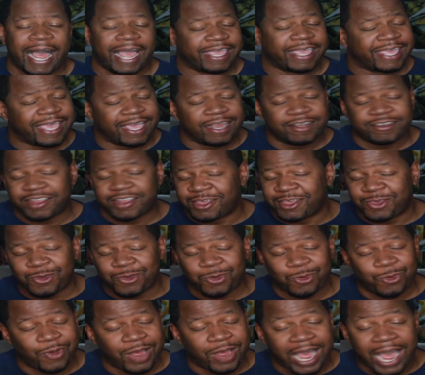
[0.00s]
I can't tell
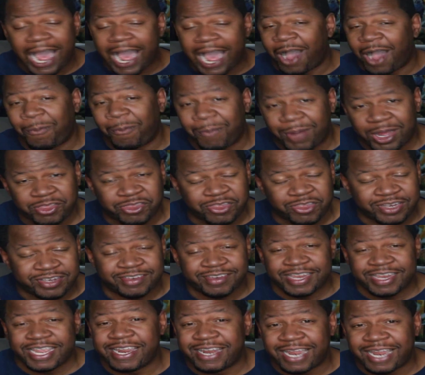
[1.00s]
you how much
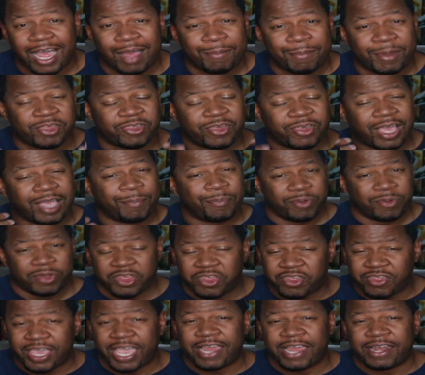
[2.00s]
it's needed, how much I
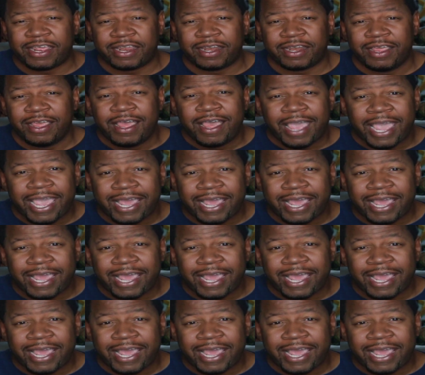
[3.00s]
appreciate it.